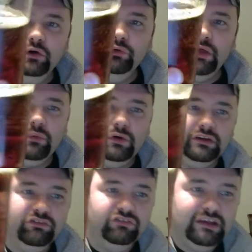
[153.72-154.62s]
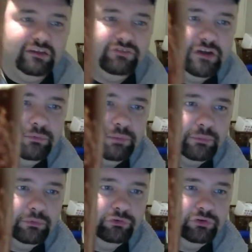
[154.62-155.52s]
Although I can see a few
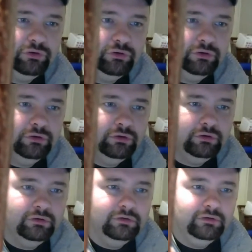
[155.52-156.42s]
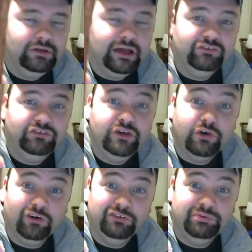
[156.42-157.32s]
bubbles, as you
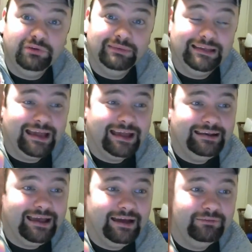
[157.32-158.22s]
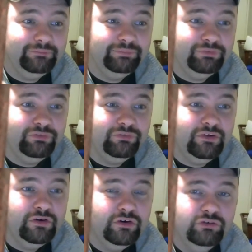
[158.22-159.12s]
guys probably can now,
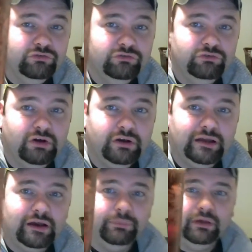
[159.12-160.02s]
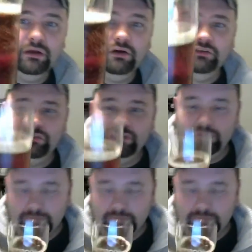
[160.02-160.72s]
running up the glass.